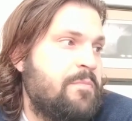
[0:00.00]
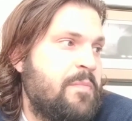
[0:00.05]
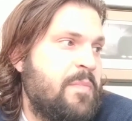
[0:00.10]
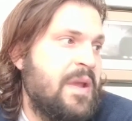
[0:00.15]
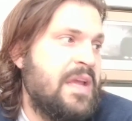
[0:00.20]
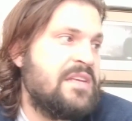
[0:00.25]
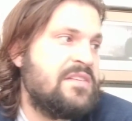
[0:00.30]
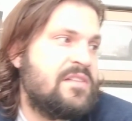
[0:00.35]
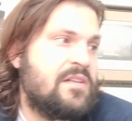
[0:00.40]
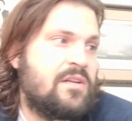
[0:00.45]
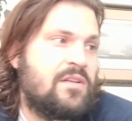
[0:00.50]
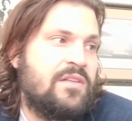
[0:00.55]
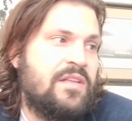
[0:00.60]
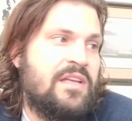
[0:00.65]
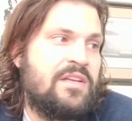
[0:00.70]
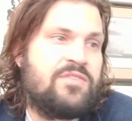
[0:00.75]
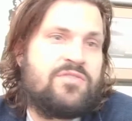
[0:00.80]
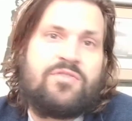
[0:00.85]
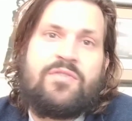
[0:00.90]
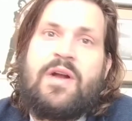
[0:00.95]

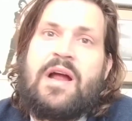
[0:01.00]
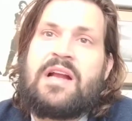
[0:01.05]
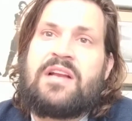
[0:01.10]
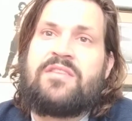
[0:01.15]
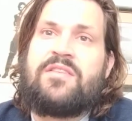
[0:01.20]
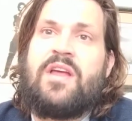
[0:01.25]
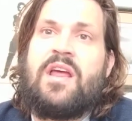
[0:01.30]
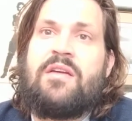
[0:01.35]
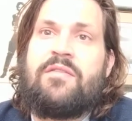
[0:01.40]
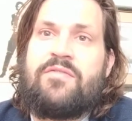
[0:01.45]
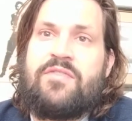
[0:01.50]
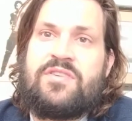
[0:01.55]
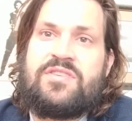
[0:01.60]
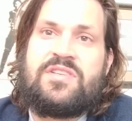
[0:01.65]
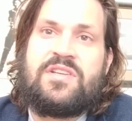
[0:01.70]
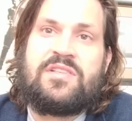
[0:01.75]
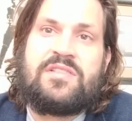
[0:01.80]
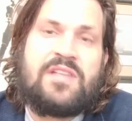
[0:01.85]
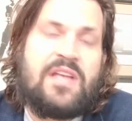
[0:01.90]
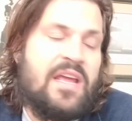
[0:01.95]
basically direct
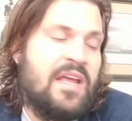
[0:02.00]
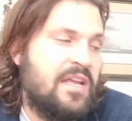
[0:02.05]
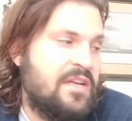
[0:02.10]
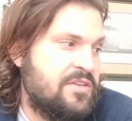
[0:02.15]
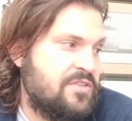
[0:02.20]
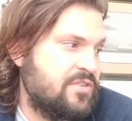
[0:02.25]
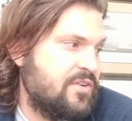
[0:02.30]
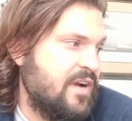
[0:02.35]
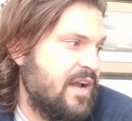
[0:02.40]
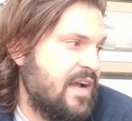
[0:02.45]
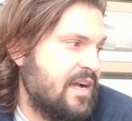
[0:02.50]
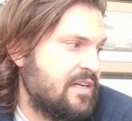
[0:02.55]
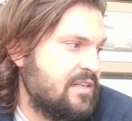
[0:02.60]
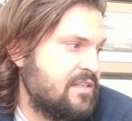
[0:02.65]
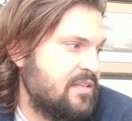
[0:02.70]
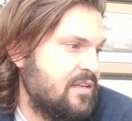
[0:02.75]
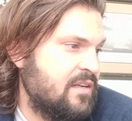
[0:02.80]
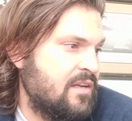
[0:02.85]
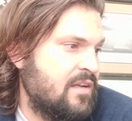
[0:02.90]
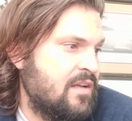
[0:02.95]
versus
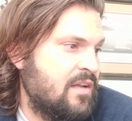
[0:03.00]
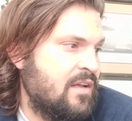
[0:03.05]
indirect.